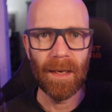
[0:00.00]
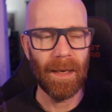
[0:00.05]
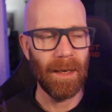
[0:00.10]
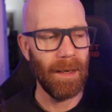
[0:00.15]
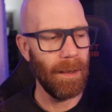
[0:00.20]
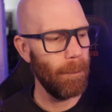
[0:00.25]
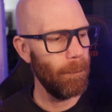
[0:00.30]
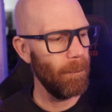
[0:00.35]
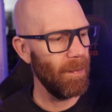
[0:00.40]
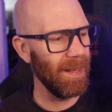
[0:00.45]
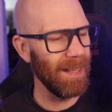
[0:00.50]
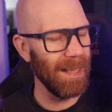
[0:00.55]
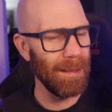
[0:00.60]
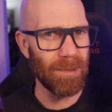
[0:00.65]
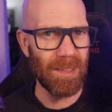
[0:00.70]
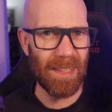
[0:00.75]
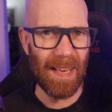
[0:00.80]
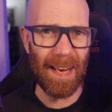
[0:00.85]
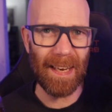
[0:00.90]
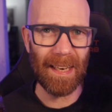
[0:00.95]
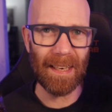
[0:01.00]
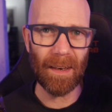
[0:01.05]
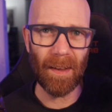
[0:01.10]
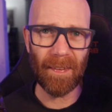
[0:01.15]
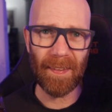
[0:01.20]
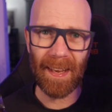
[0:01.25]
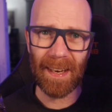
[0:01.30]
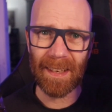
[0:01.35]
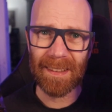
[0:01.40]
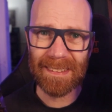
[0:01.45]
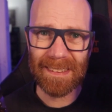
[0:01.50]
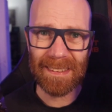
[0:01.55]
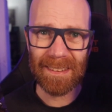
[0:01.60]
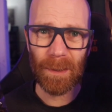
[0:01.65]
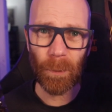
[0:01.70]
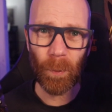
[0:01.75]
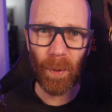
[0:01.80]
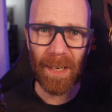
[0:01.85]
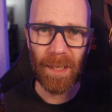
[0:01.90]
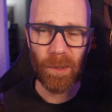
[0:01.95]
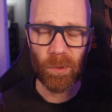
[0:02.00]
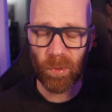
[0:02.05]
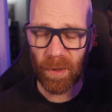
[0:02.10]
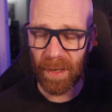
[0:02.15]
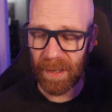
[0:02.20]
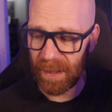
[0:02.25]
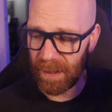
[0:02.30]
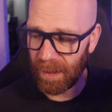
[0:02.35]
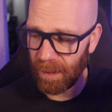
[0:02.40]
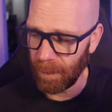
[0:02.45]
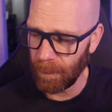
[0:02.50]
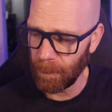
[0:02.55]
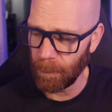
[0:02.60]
I keep saying it like that because that's the way it's written.